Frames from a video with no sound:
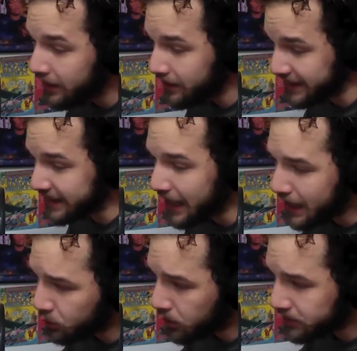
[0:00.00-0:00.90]
This
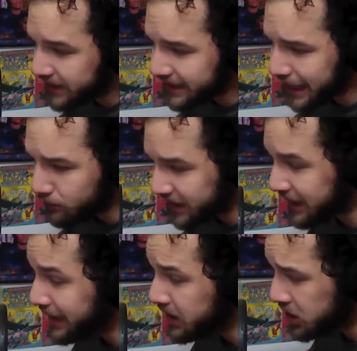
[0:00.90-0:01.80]
guy, what was his name?
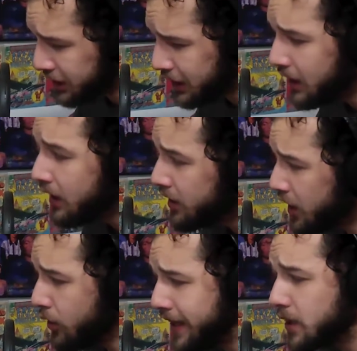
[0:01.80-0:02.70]
CNG.
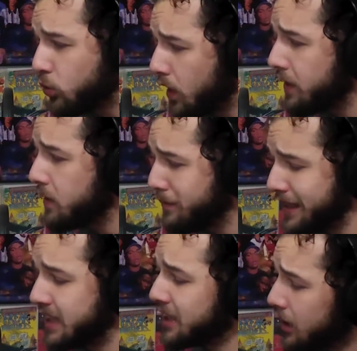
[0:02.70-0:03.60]
Yo, he's one of them.
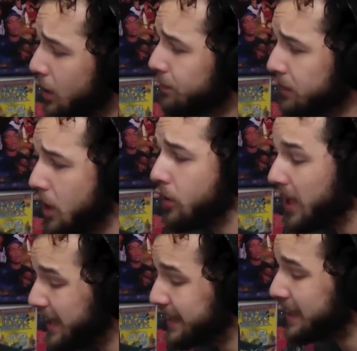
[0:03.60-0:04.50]
This slow flow,
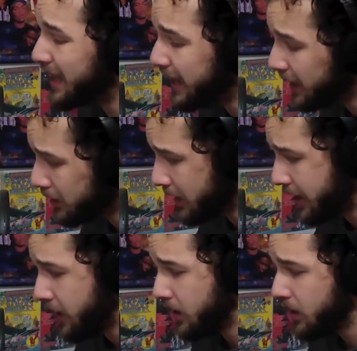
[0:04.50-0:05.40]
he is killing
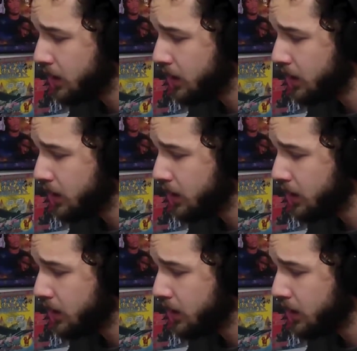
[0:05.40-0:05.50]
it.